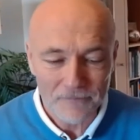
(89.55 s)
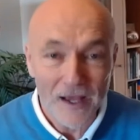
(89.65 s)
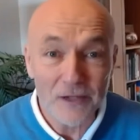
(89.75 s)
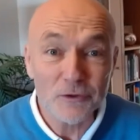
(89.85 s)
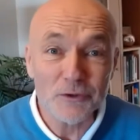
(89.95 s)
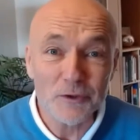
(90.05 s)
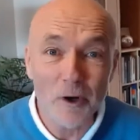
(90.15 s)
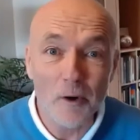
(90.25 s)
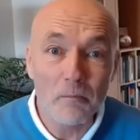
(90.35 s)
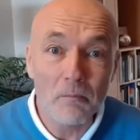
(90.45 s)
And just a
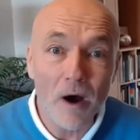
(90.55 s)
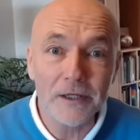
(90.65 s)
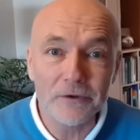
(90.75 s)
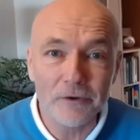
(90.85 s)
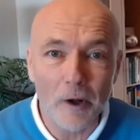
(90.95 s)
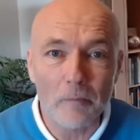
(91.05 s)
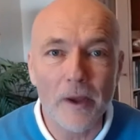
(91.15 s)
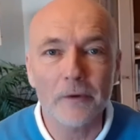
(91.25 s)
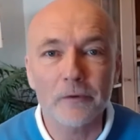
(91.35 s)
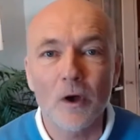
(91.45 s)
reminder
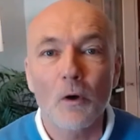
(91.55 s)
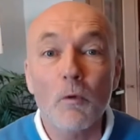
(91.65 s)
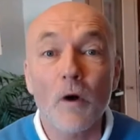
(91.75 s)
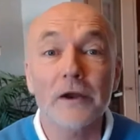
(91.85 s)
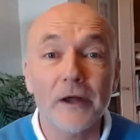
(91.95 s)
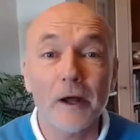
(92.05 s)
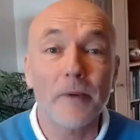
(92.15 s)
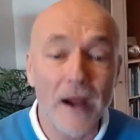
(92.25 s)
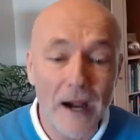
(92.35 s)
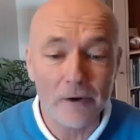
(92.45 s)
about what a
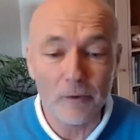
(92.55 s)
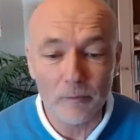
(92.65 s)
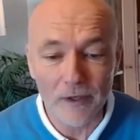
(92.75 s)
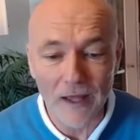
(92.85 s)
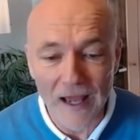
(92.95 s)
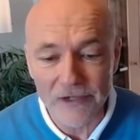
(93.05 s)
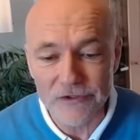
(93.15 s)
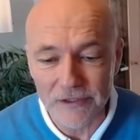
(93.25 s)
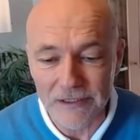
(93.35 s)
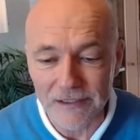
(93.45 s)
parable
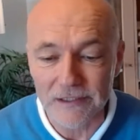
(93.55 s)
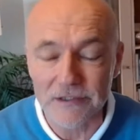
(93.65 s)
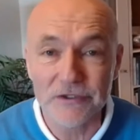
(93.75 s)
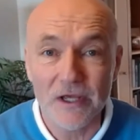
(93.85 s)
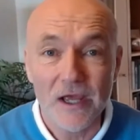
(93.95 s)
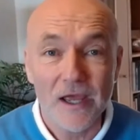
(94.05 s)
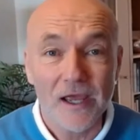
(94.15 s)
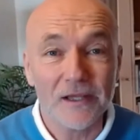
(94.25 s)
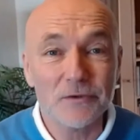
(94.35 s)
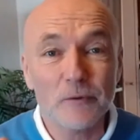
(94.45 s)
actually is.
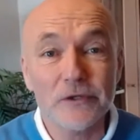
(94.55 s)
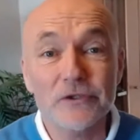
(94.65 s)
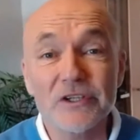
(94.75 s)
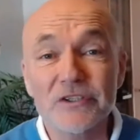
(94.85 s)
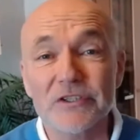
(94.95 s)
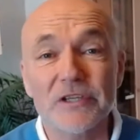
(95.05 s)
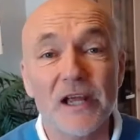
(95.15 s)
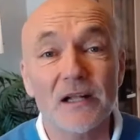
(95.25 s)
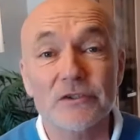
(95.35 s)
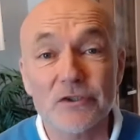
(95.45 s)
It's where Jesus
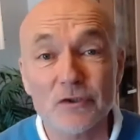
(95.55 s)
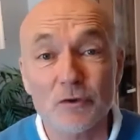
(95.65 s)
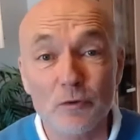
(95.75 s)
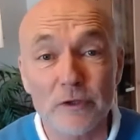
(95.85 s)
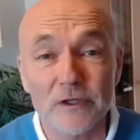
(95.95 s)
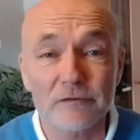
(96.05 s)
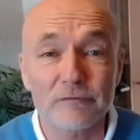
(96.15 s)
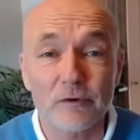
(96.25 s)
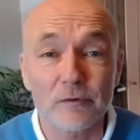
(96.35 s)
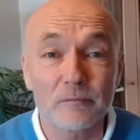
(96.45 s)
tells a story
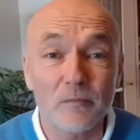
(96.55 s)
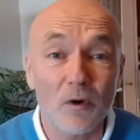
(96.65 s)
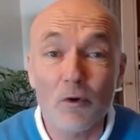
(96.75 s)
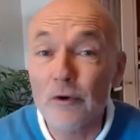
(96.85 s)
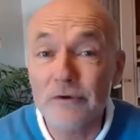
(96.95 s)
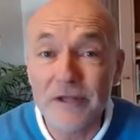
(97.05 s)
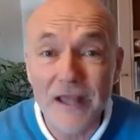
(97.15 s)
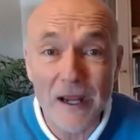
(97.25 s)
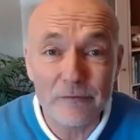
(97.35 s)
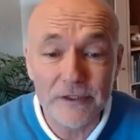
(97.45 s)
from ordinary
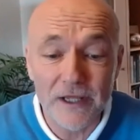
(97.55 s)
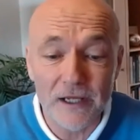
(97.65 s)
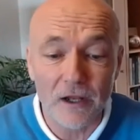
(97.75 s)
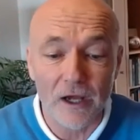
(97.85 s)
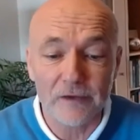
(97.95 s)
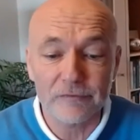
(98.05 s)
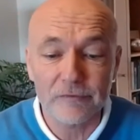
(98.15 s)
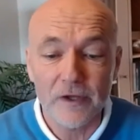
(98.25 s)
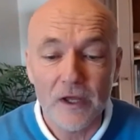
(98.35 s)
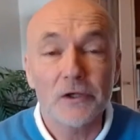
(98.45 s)
everyday life
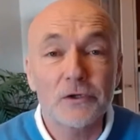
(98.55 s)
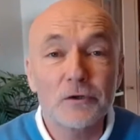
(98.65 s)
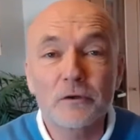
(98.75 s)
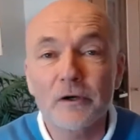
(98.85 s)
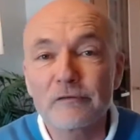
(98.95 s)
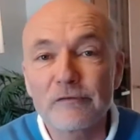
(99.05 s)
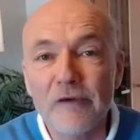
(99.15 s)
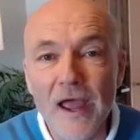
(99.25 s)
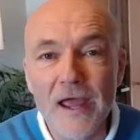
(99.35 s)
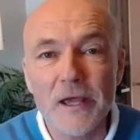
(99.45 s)
to
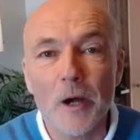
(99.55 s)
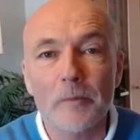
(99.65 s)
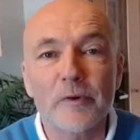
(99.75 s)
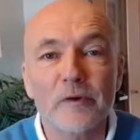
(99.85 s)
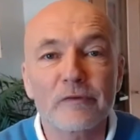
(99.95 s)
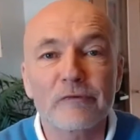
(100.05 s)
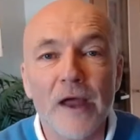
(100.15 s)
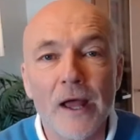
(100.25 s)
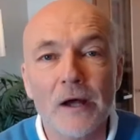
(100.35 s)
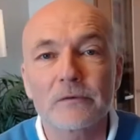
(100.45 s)
convey a
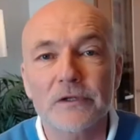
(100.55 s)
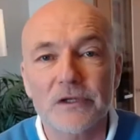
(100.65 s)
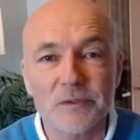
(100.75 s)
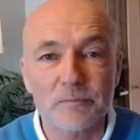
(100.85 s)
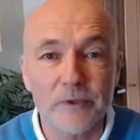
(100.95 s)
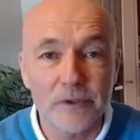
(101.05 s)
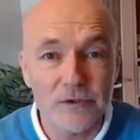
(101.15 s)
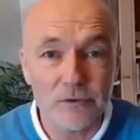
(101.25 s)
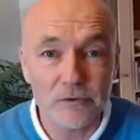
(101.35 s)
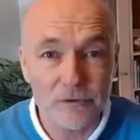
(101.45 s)
profound
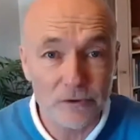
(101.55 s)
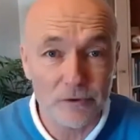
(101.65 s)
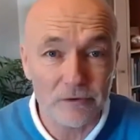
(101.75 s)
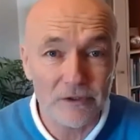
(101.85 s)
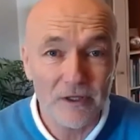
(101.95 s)
spiritual truth.